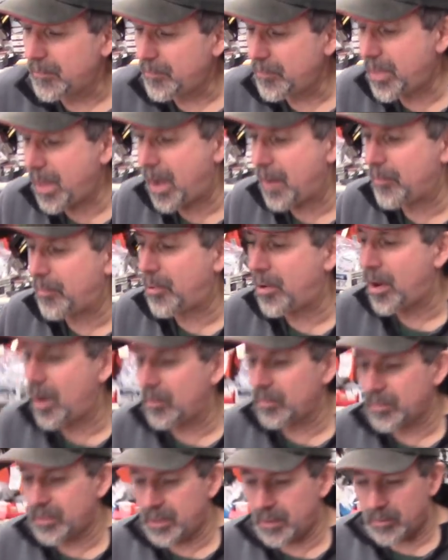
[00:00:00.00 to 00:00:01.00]
that
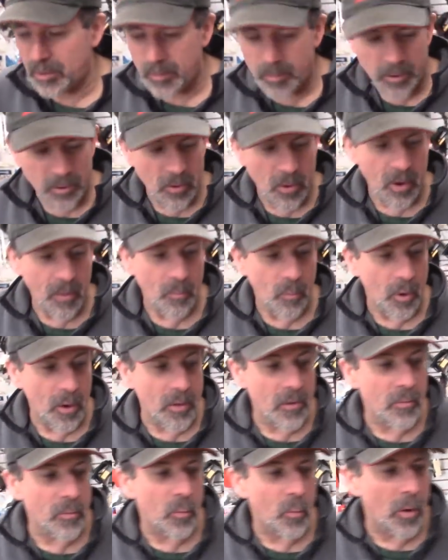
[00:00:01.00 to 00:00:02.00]
problem seems to be gone.
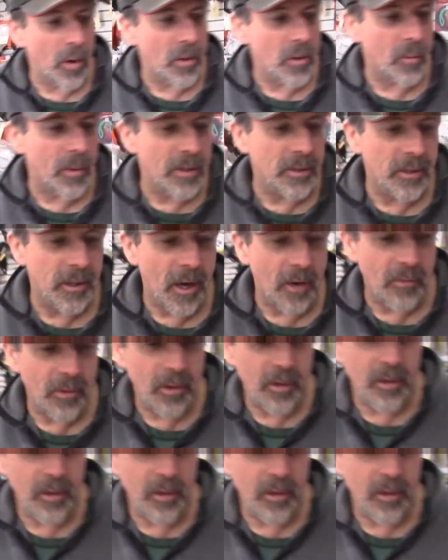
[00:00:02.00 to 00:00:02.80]
One of the, one of the ways to get rid